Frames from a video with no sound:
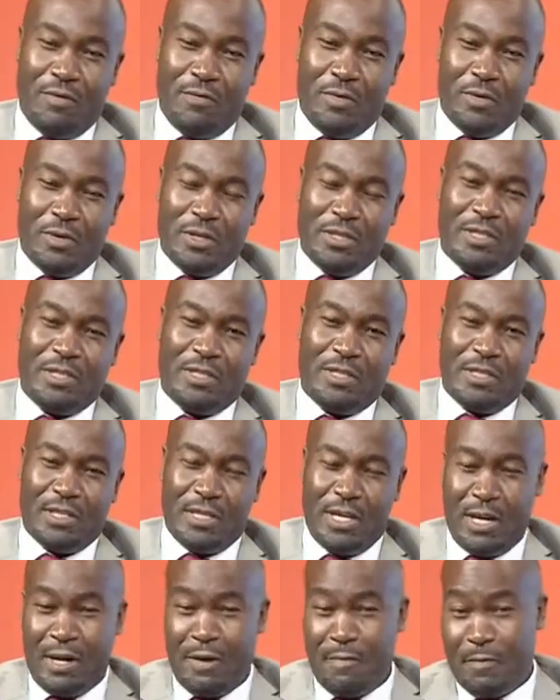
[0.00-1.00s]
Viewers,
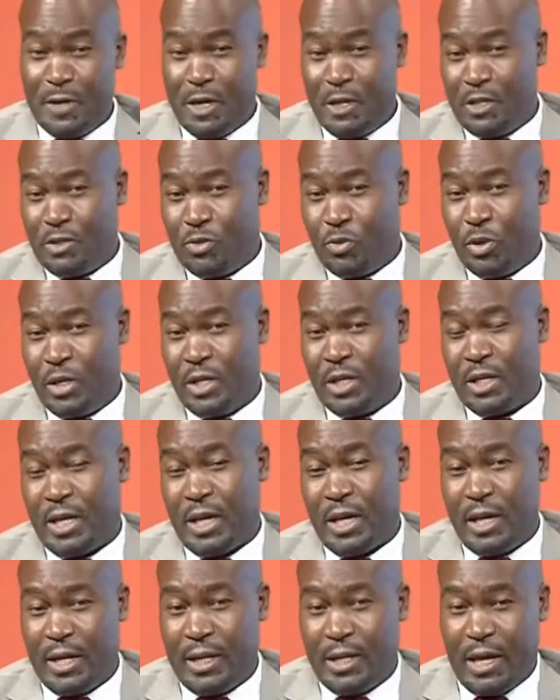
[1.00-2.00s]
this week,
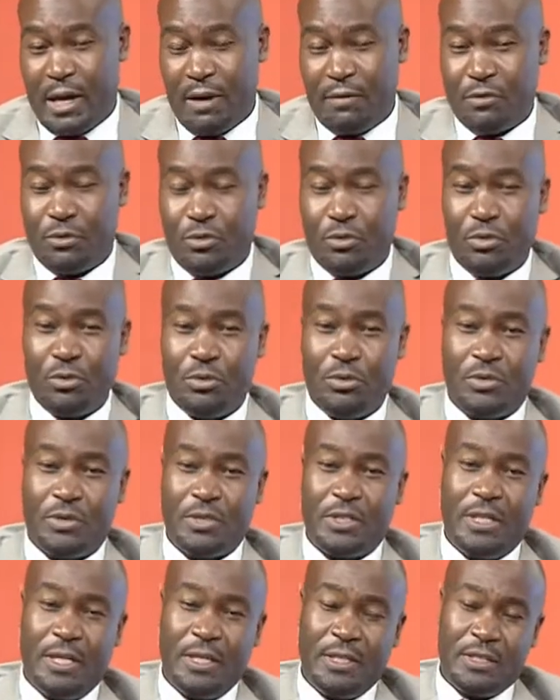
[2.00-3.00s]
again, I have to
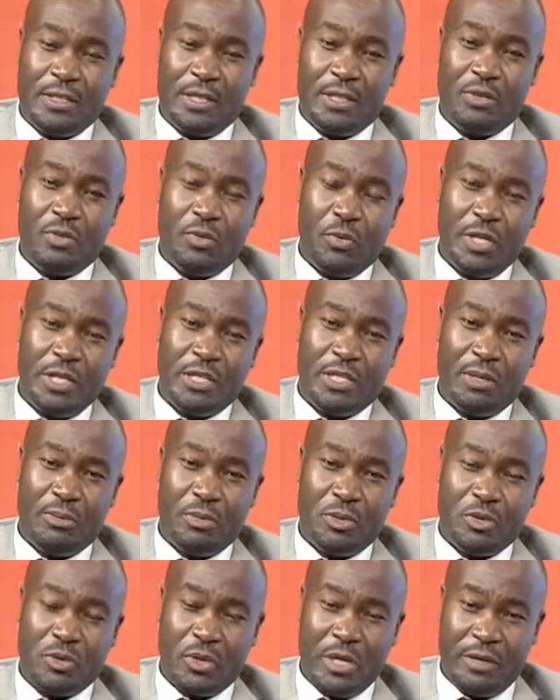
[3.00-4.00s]
state that we weren't
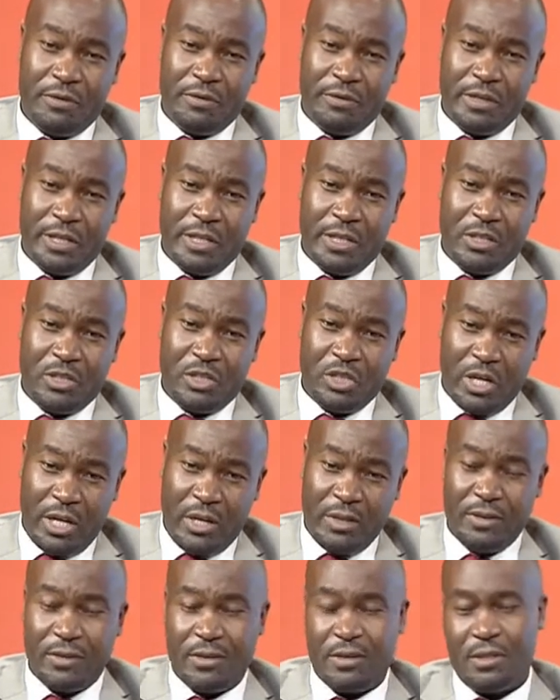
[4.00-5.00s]
able to have
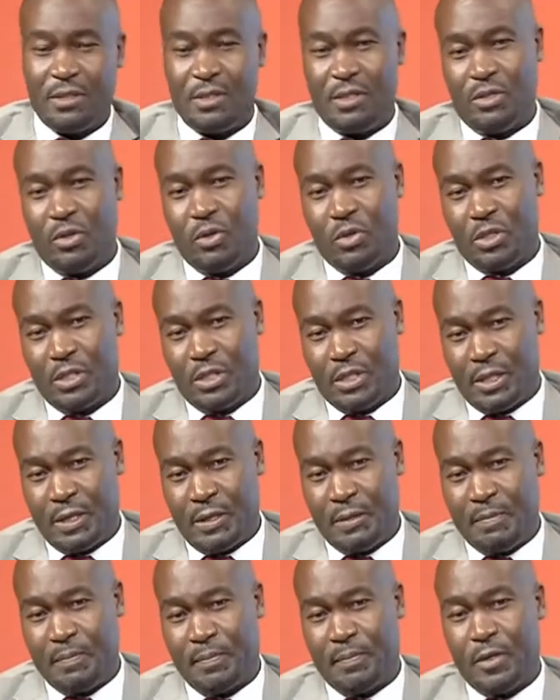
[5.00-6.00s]
Charles. He got
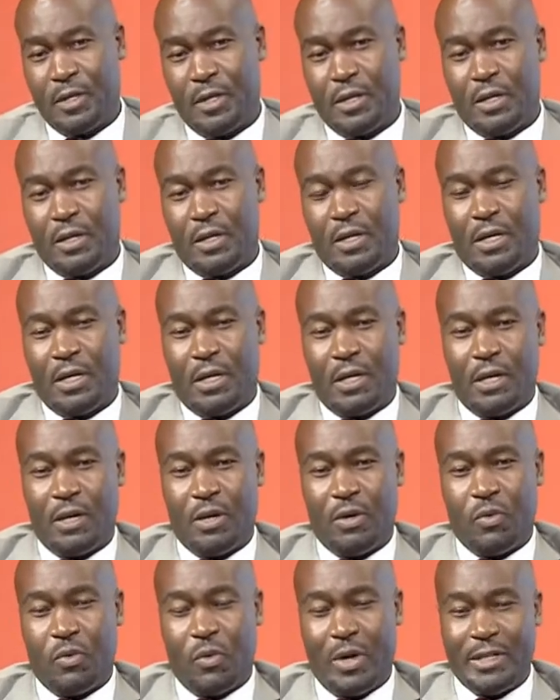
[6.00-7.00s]

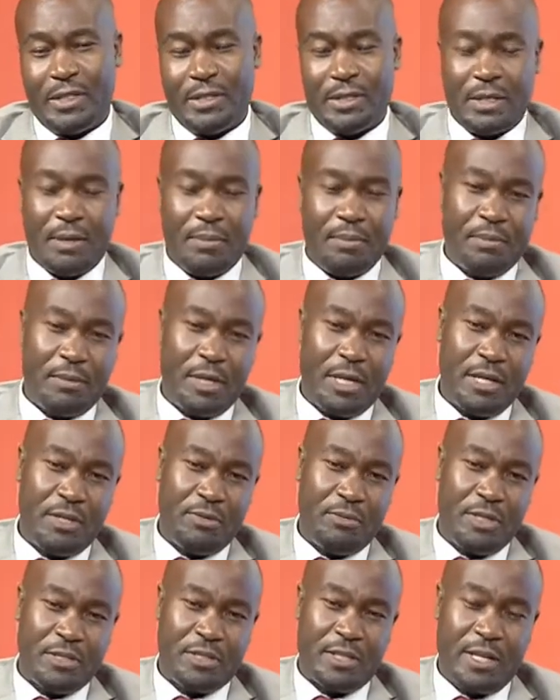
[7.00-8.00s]
quite some
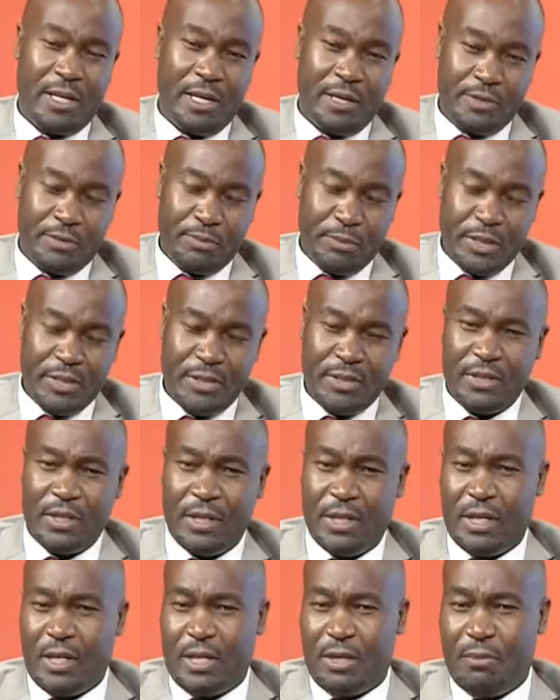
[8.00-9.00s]
engagements at the last minute,
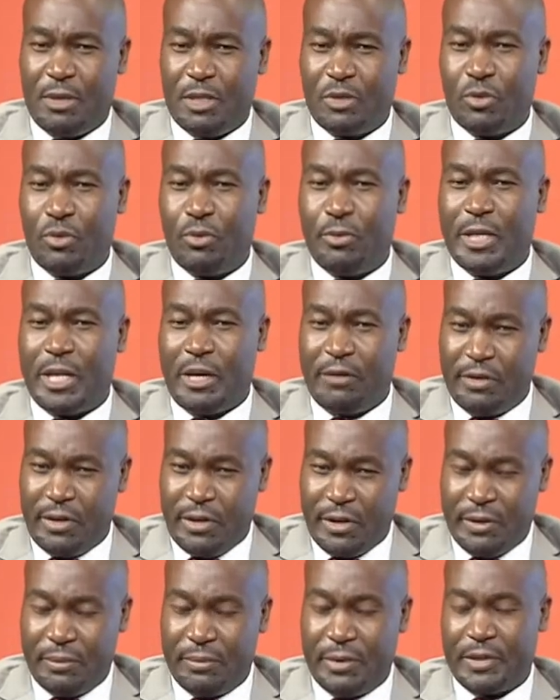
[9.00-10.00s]
but we'll be
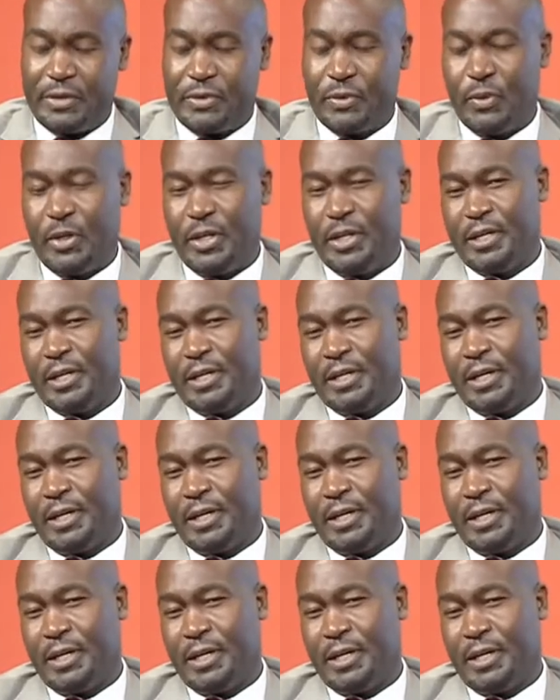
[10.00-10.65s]
having him next week.